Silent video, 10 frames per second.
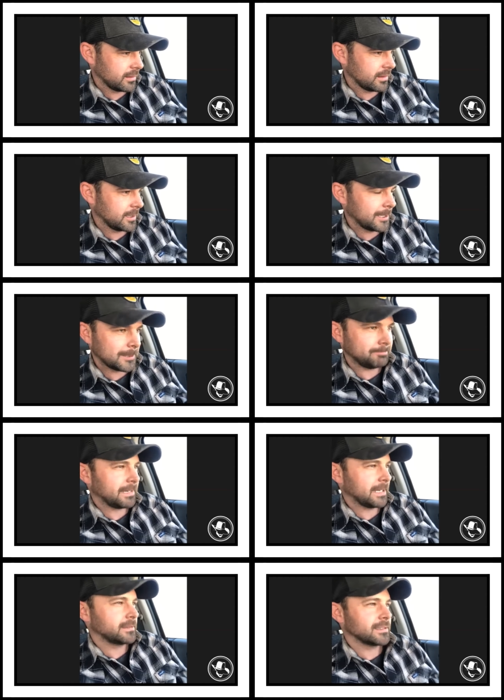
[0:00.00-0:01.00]
uh,
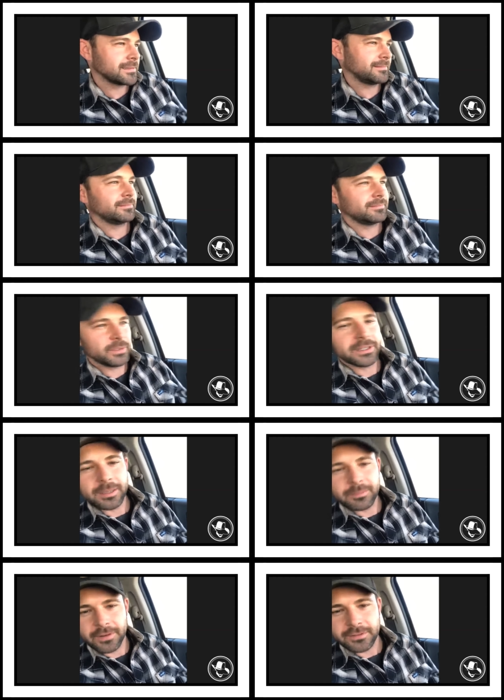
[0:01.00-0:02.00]
I just
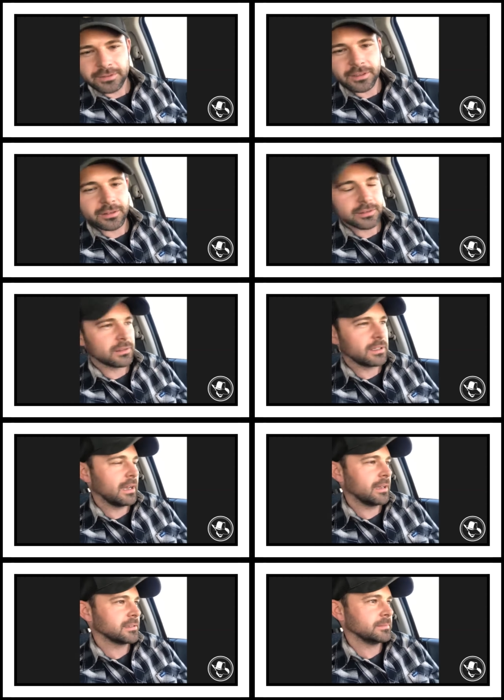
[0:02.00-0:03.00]
became friends with all those old
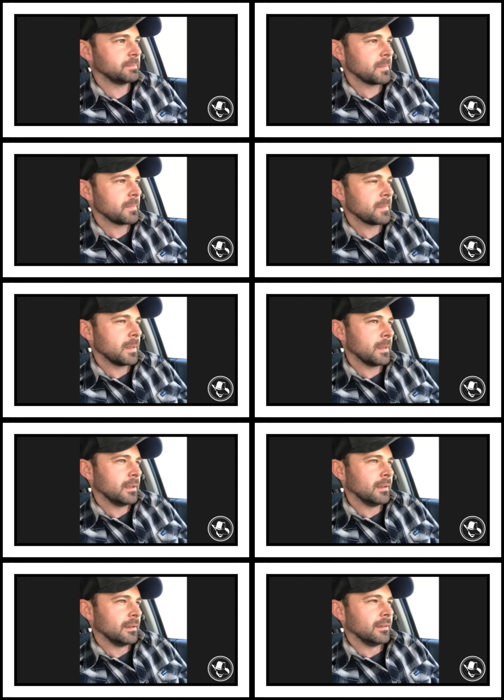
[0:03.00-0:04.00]
guys and
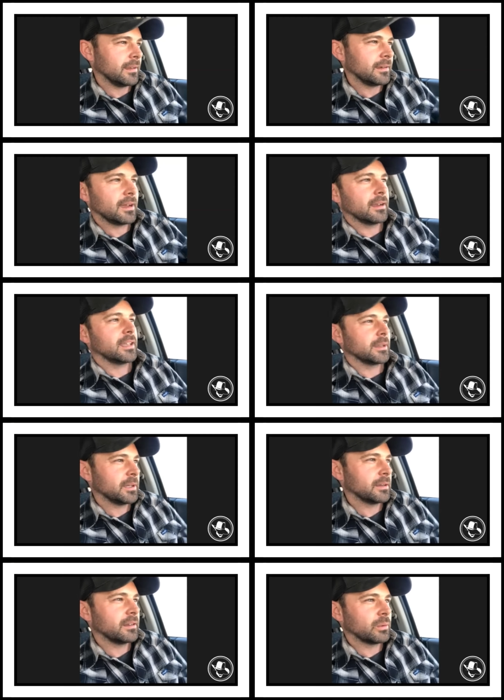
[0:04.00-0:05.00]
they'd kind of take me
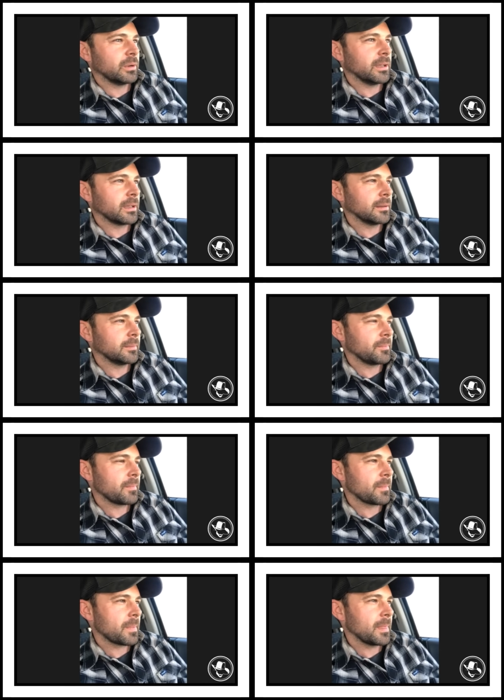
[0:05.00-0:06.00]
under their wing.
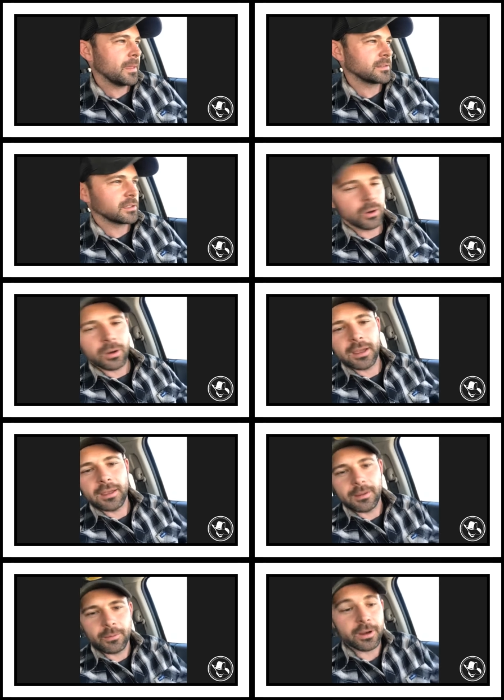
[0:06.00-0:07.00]
And so
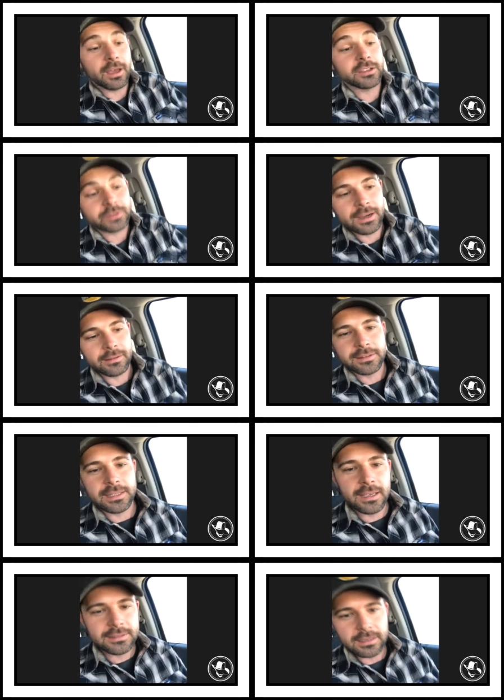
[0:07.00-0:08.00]
when I was writing this
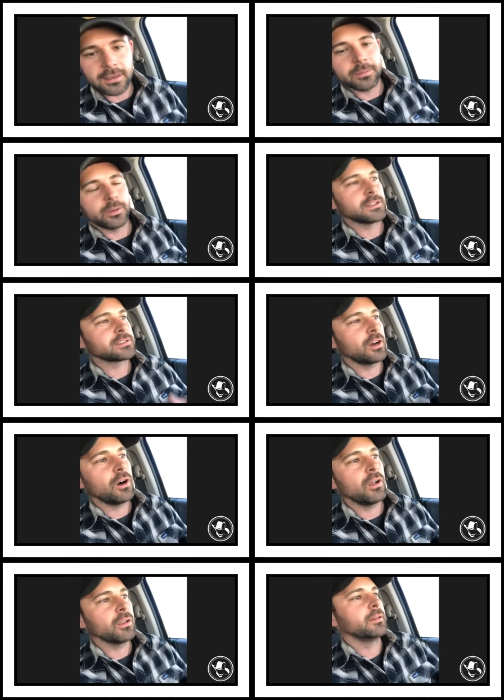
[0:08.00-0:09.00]
essay, we just
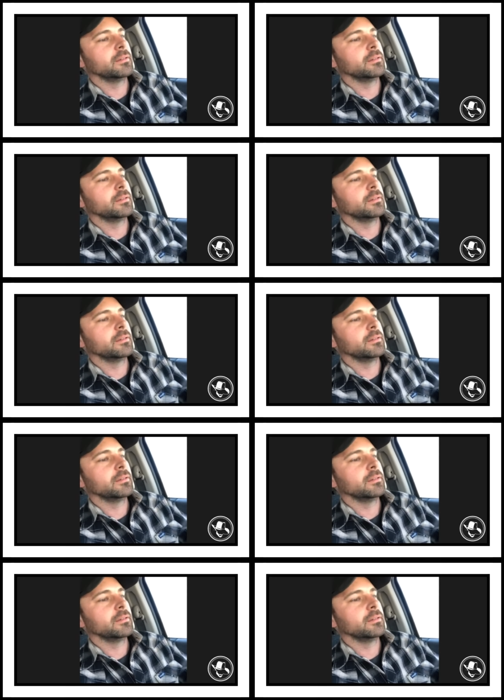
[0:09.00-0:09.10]
called